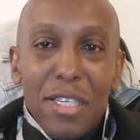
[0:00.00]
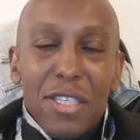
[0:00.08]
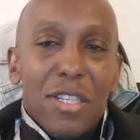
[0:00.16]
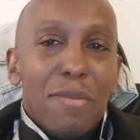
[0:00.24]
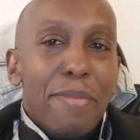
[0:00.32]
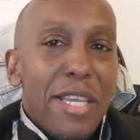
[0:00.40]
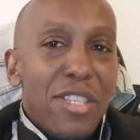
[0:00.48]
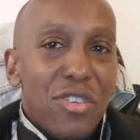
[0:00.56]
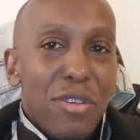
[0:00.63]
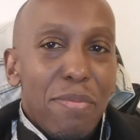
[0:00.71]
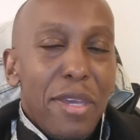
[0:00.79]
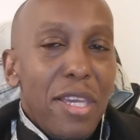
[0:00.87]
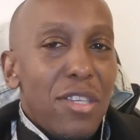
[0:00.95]
So the
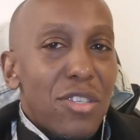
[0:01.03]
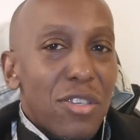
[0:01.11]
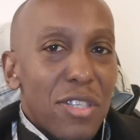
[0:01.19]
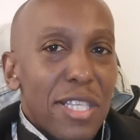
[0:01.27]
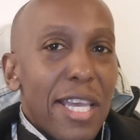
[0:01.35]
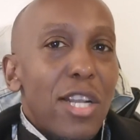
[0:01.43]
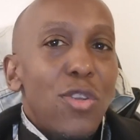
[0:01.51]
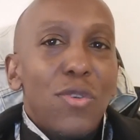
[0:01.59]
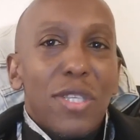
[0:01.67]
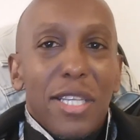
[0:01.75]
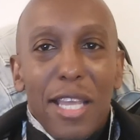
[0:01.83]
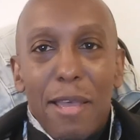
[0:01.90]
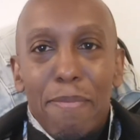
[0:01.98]
mainstream media, they're
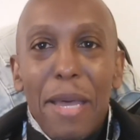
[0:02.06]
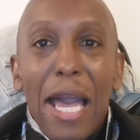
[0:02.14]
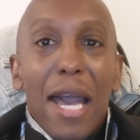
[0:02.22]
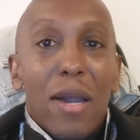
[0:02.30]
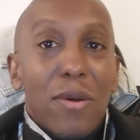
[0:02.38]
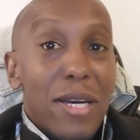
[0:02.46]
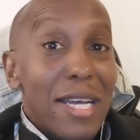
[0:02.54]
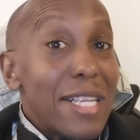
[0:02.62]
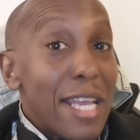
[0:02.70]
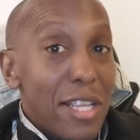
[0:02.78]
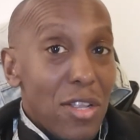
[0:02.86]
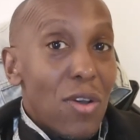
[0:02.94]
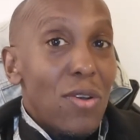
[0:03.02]
losing their power, and
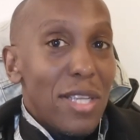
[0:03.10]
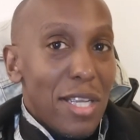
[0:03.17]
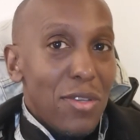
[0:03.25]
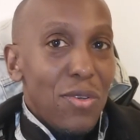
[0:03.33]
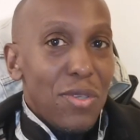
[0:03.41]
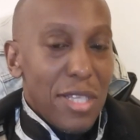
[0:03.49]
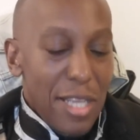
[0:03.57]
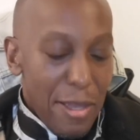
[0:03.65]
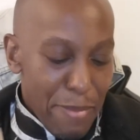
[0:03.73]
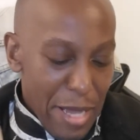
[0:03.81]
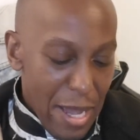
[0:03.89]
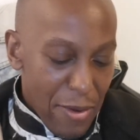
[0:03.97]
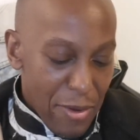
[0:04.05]
they know they're losing their
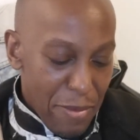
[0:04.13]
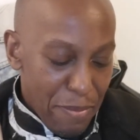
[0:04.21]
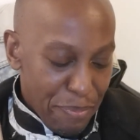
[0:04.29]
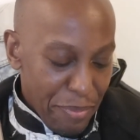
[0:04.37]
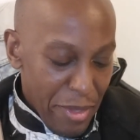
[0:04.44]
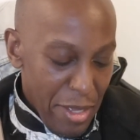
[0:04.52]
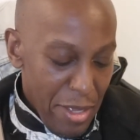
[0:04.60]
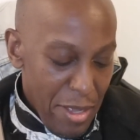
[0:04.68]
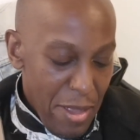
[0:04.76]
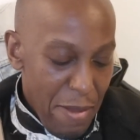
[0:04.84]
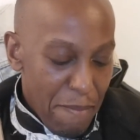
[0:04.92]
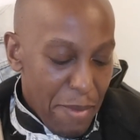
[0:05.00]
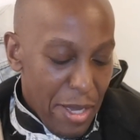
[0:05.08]
power.
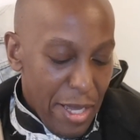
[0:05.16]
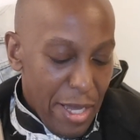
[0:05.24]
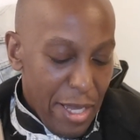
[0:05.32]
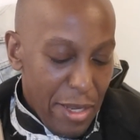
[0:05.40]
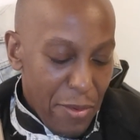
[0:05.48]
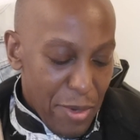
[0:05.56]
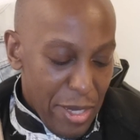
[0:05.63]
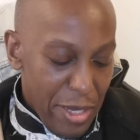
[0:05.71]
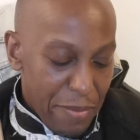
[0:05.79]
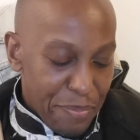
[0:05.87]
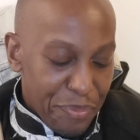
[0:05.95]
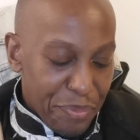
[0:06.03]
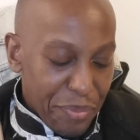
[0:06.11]
But
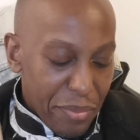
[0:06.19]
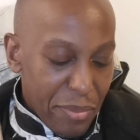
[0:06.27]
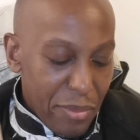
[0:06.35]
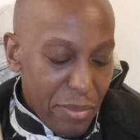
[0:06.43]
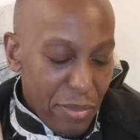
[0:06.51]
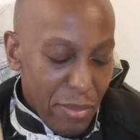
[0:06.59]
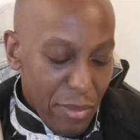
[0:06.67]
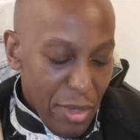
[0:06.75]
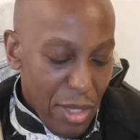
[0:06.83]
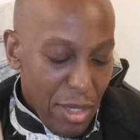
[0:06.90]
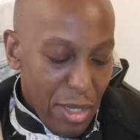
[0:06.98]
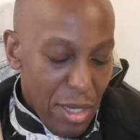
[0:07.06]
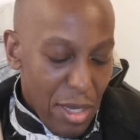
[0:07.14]
anyway,
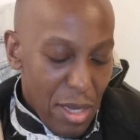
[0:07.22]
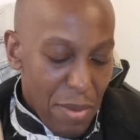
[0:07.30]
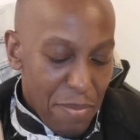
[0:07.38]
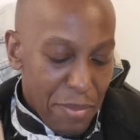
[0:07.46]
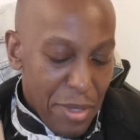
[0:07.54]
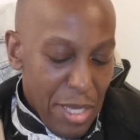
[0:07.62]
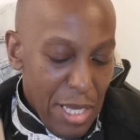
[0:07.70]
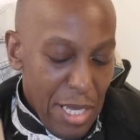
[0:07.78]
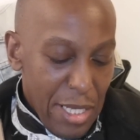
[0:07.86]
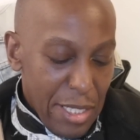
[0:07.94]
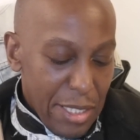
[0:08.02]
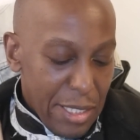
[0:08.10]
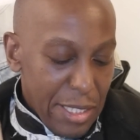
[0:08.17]

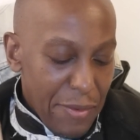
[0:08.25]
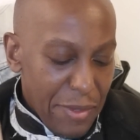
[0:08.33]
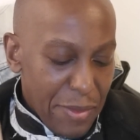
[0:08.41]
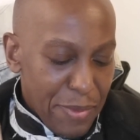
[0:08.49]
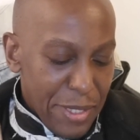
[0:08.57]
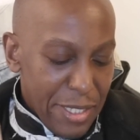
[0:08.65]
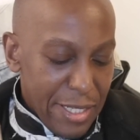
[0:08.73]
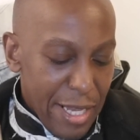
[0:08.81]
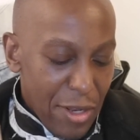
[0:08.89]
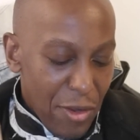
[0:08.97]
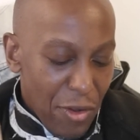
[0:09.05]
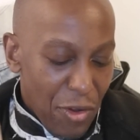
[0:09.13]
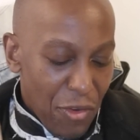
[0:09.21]

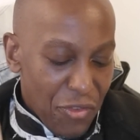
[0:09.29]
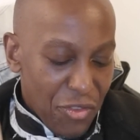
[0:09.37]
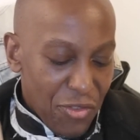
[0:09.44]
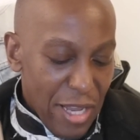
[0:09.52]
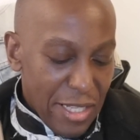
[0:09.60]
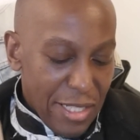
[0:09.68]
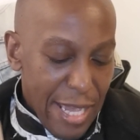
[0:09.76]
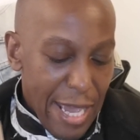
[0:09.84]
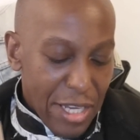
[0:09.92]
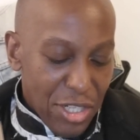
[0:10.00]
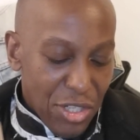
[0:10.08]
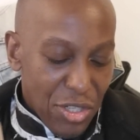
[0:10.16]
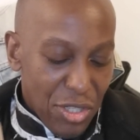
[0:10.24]
70% of
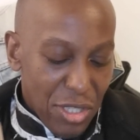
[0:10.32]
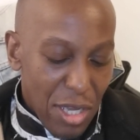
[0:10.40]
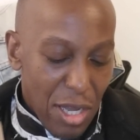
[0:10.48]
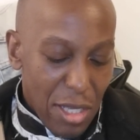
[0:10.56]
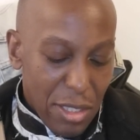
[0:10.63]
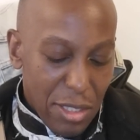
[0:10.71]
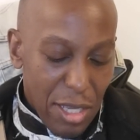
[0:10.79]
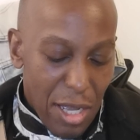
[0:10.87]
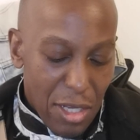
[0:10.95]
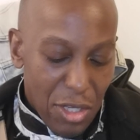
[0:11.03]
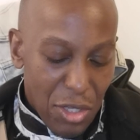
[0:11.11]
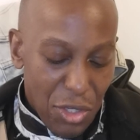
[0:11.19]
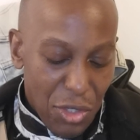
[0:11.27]
transactions are
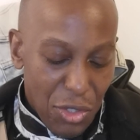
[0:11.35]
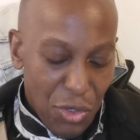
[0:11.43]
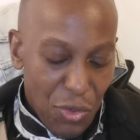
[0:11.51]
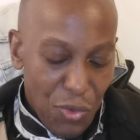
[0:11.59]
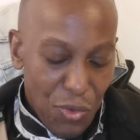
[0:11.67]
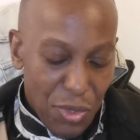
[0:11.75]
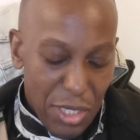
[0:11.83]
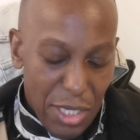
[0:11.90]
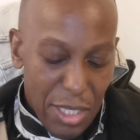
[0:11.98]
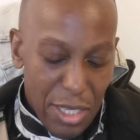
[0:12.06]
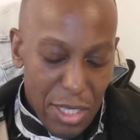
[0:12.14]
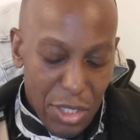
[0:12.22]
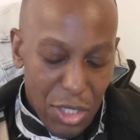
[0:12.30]
done
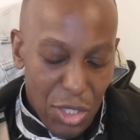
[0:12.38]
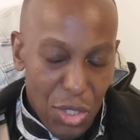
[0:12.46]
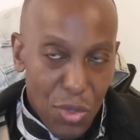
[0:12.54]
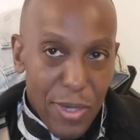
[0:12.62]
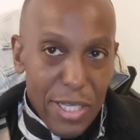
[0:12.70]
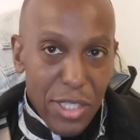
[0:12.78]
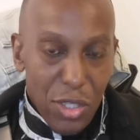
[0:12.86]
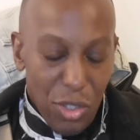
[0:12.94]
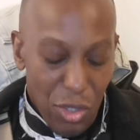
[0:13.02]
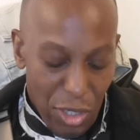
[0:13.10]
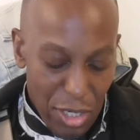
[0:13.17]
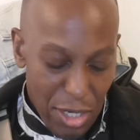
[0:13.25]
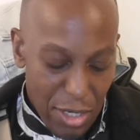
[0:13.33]
using the US
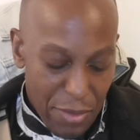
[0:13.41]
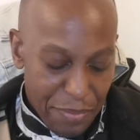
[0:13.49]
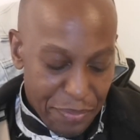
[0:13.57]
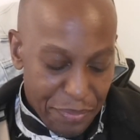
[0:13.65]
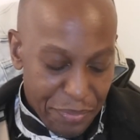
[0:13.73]
dollar.